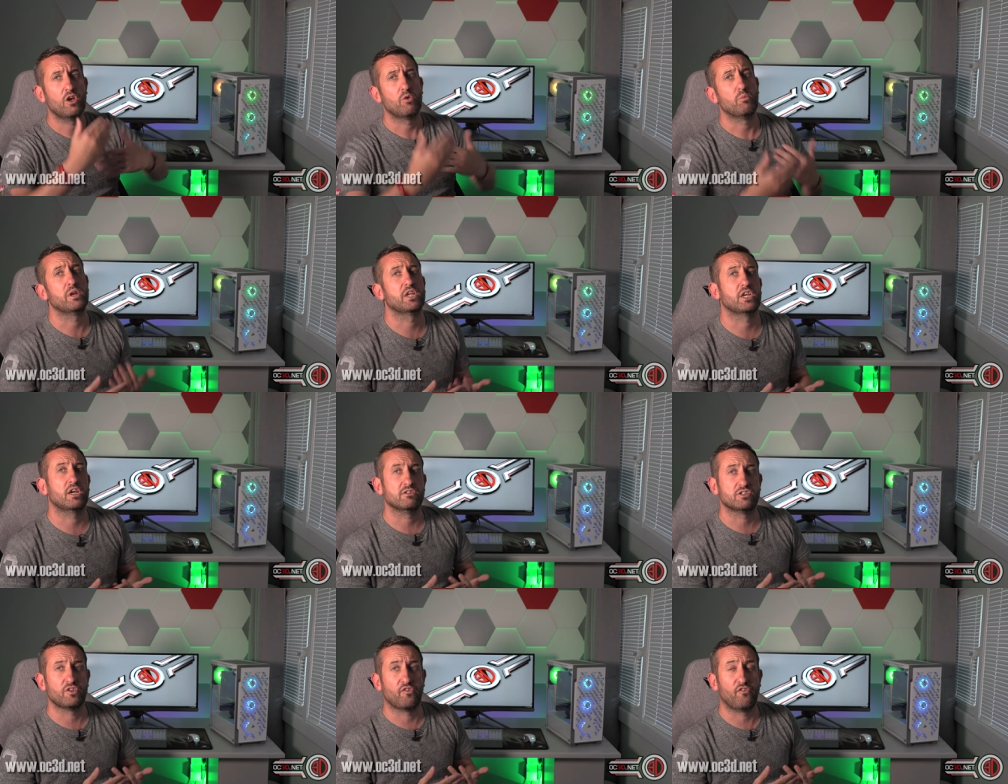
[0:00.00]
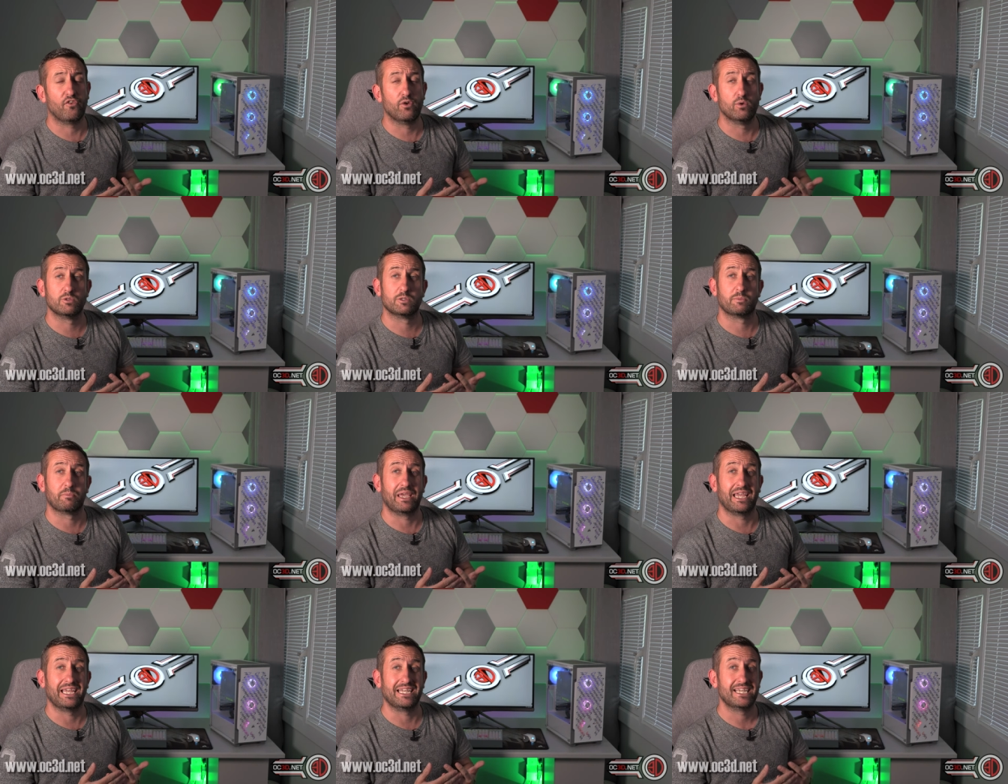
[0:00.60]
when you go to full
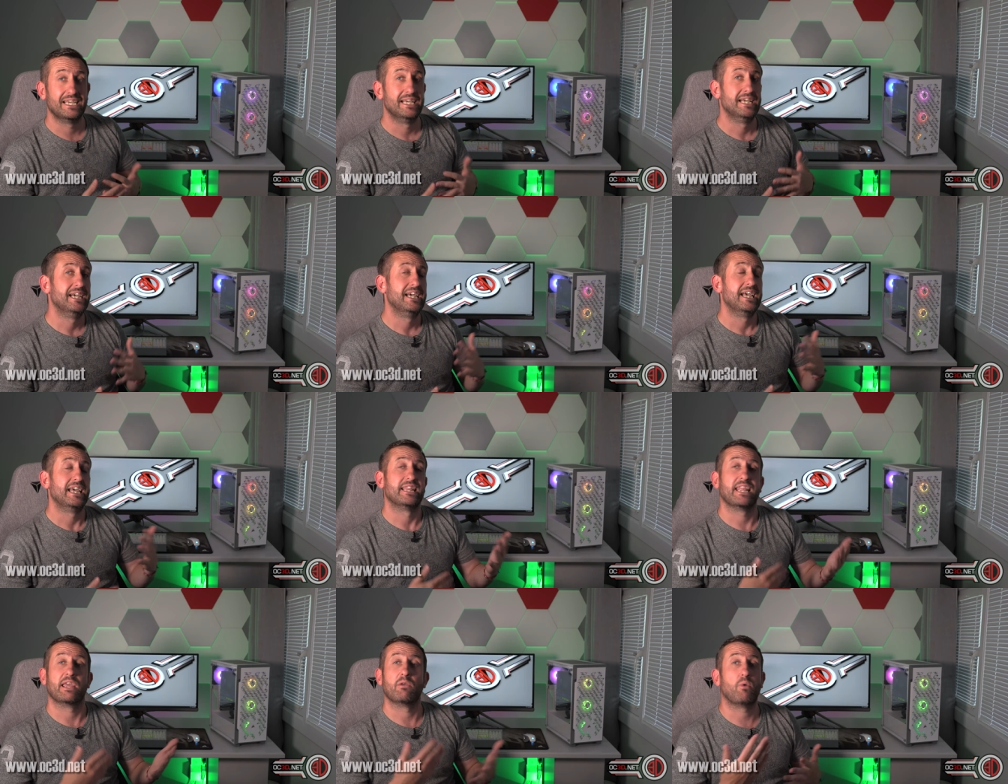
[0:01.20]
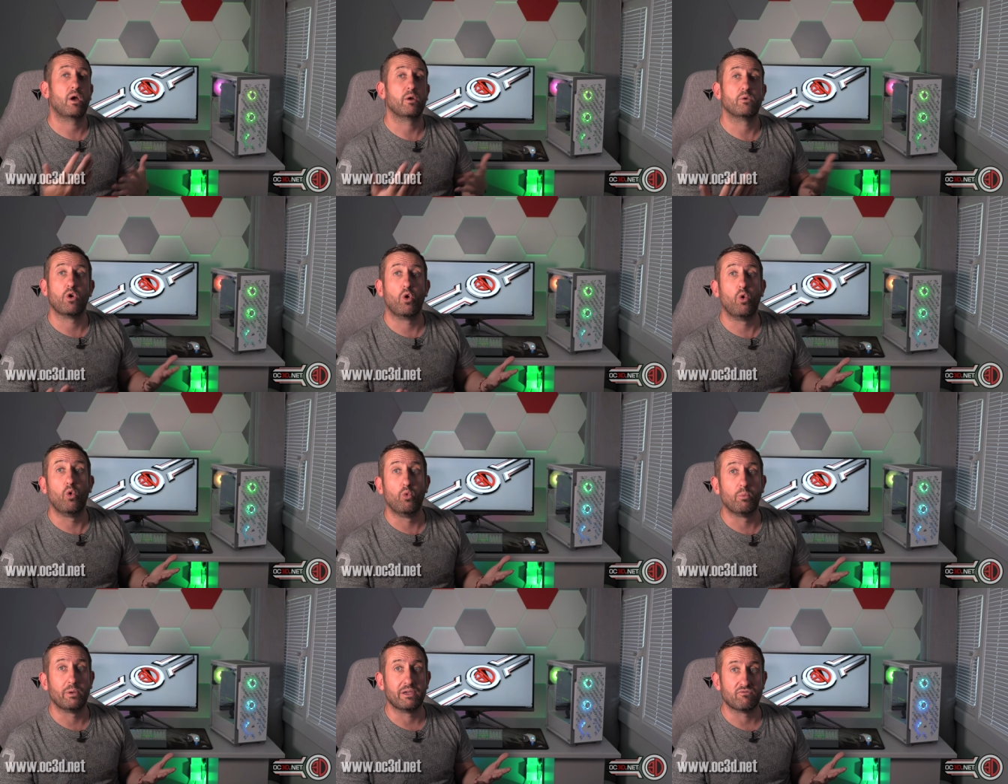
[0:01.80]
speed, they won't
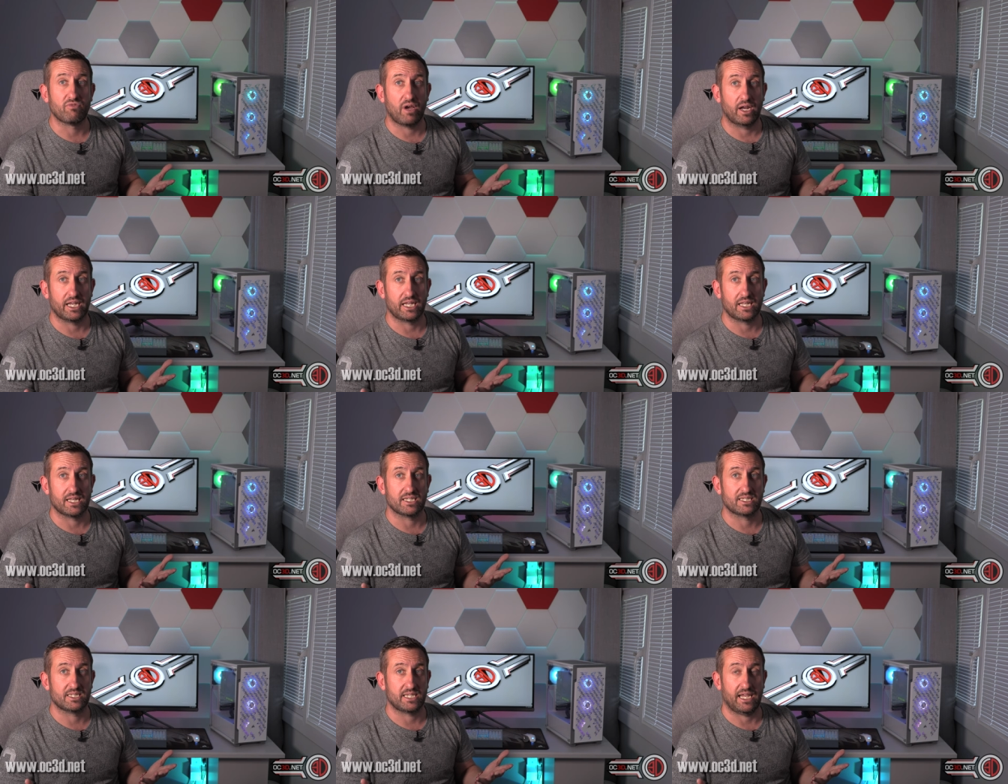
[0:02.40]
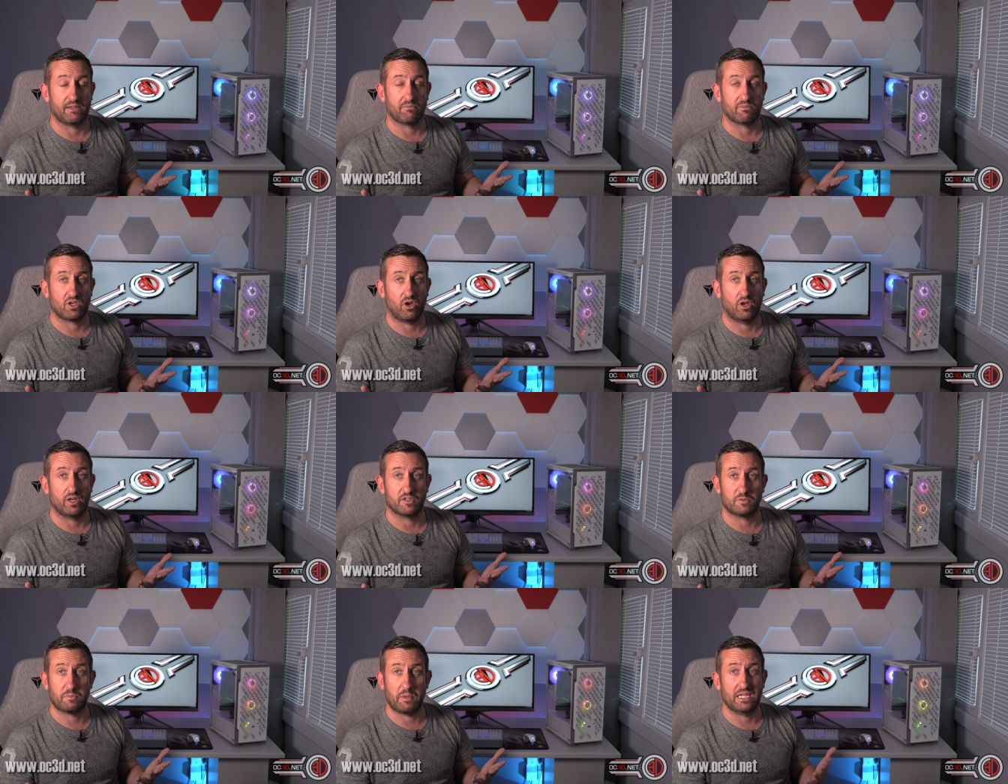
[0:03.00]
all be running the same
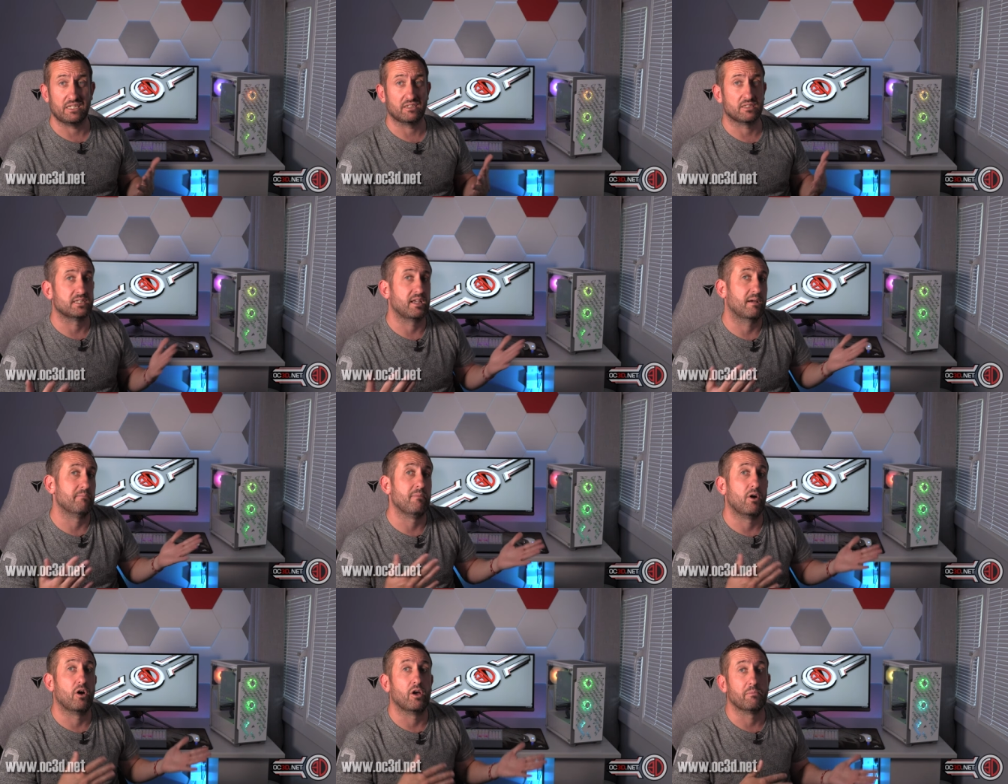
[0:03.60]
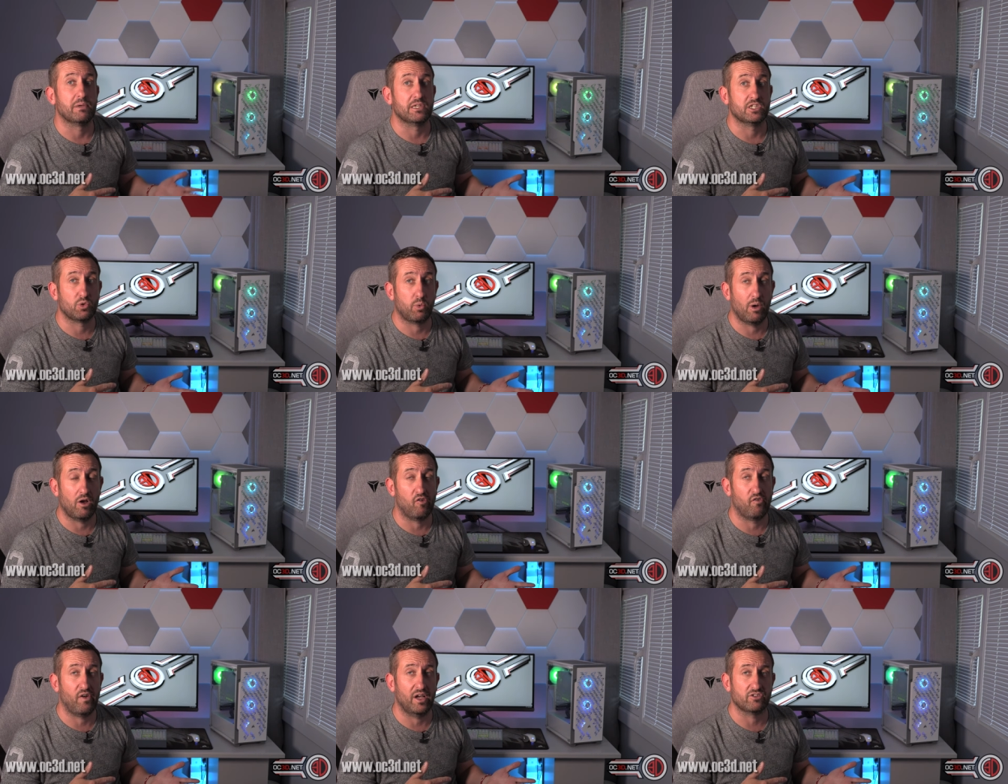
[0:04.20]
kind of speed. So some might be
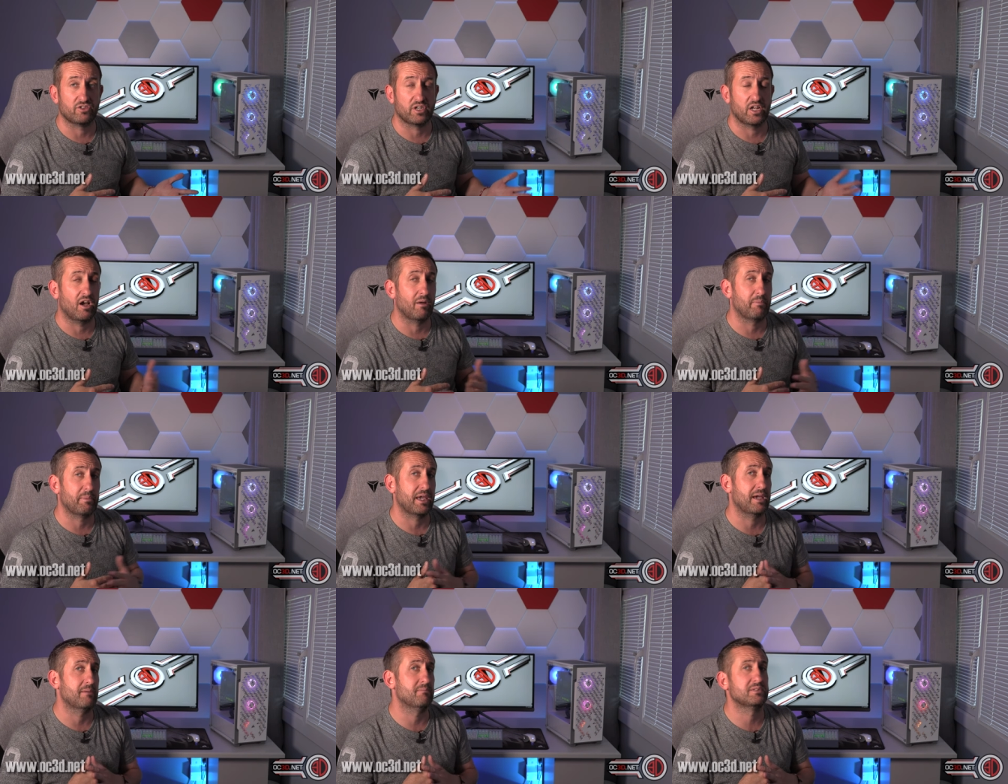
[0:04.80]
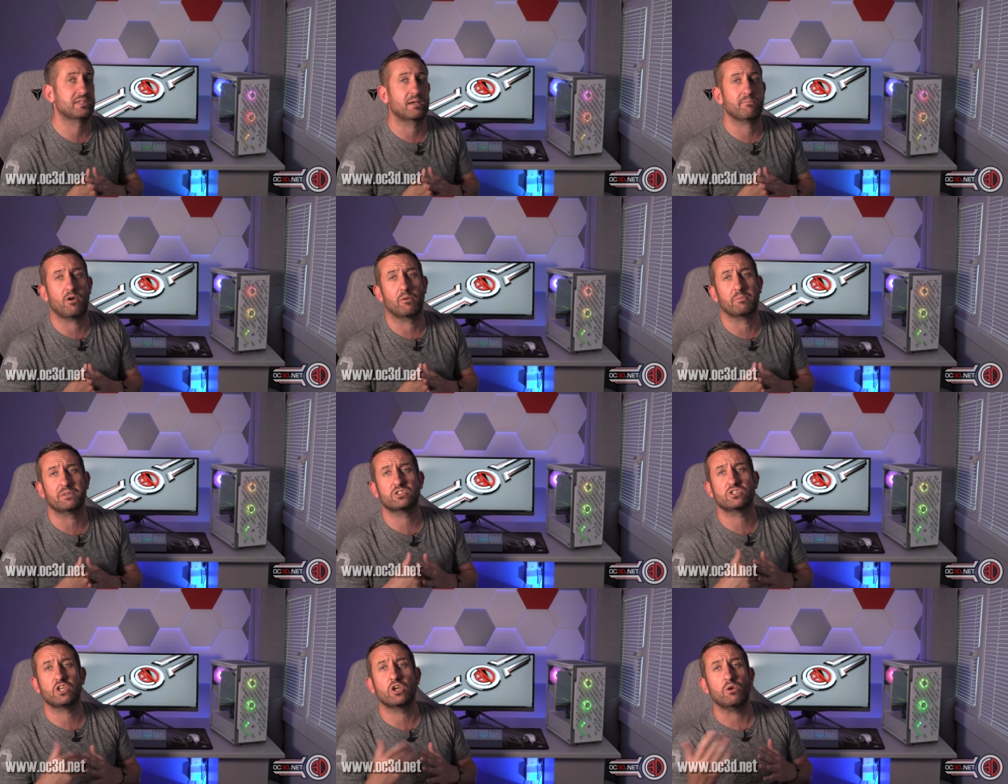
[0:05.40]
1200 RPM, some might
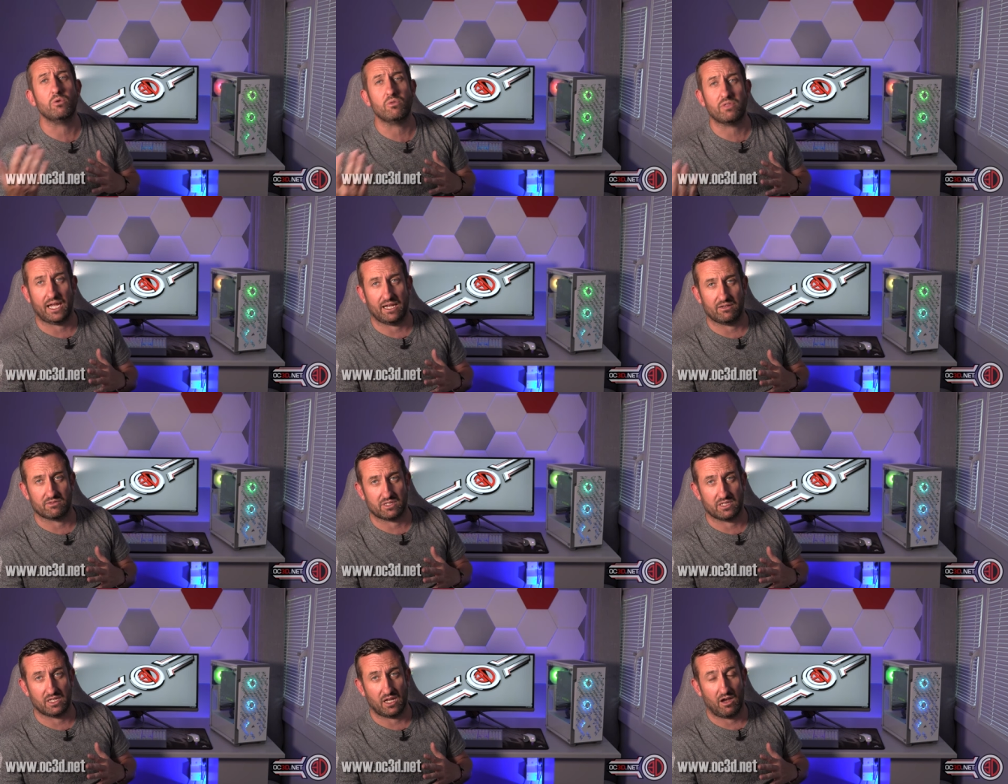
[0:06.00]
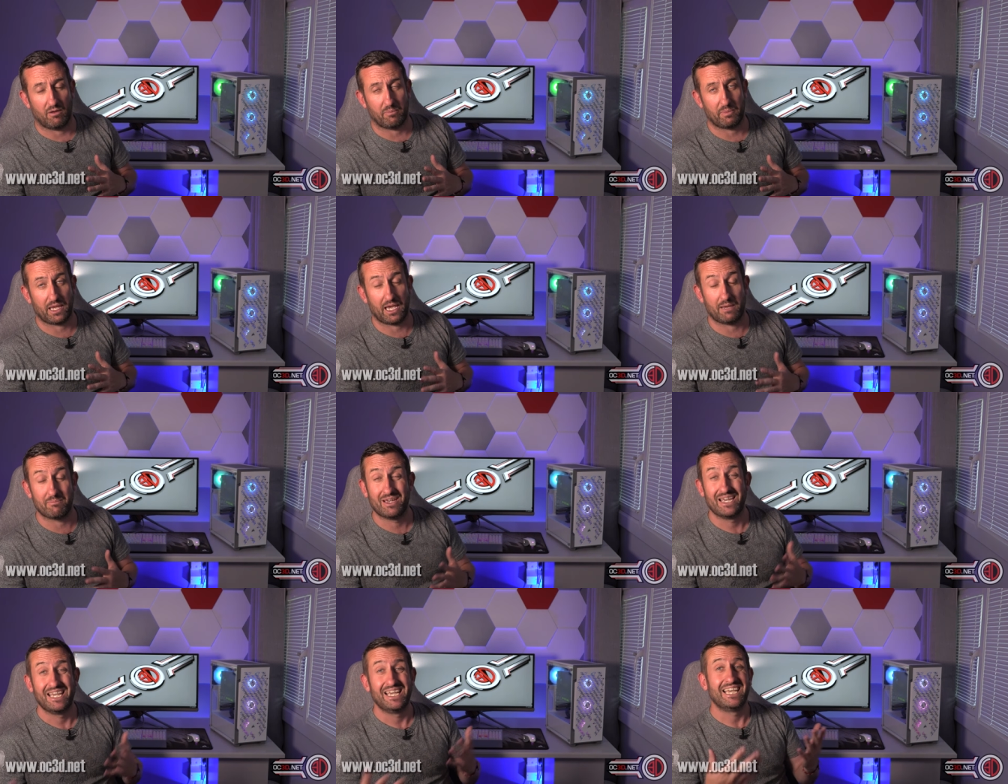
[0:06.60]
be 2000
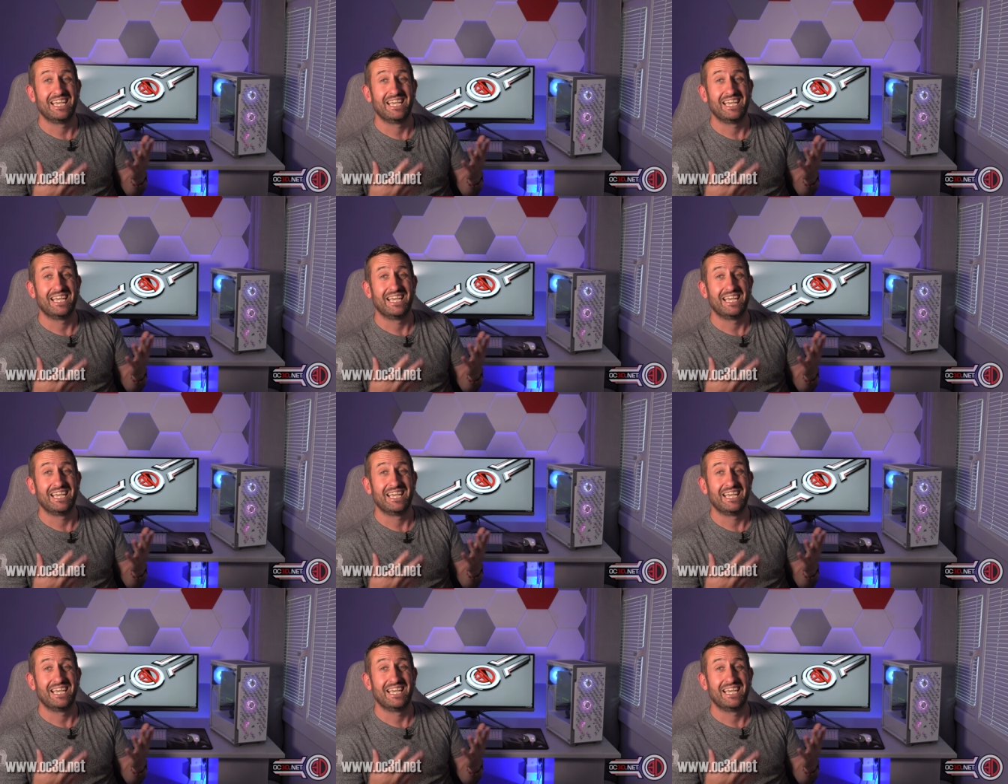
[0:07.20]
RPM.